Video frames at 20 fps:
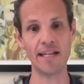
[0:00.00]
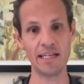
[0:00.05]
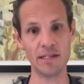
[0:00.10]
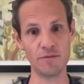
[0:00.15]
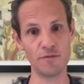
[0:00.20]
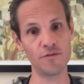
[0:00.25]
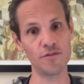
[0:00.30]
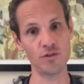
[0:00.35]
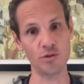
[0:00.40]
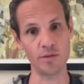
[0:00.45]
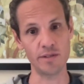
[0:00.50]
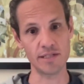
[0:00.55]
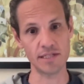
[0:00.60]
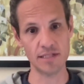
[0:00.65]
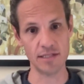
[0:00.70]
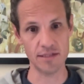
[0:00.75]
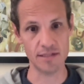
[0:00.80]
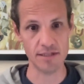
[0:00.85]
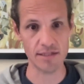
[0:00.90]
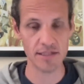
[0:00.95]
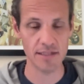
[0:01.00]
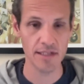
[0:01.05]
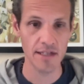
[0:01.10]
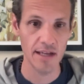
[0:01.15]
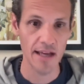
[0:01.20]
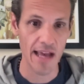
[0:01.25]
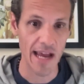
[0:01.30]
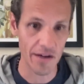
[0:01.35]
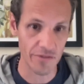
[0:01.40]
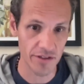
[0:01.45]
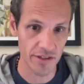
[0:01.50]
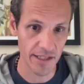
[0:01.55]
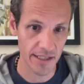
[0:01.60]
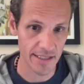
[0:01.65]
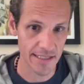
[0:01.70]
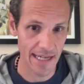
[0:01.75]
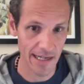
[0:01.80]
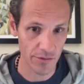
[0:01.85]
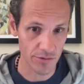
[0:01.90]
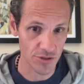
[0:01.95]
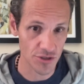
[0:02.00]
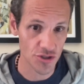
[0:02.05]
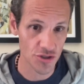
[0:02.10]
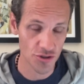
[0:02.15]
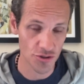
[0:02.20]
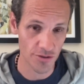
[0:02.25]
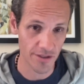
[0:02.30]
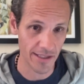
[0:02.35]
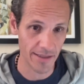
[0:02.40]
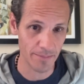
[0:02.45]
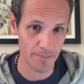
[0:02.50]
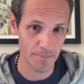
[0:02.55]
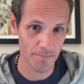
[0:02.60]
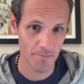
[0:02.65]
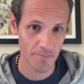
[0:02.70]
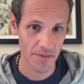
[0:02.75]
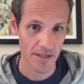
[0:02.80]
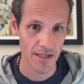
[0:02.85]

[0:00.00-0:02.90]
influences everything downstream.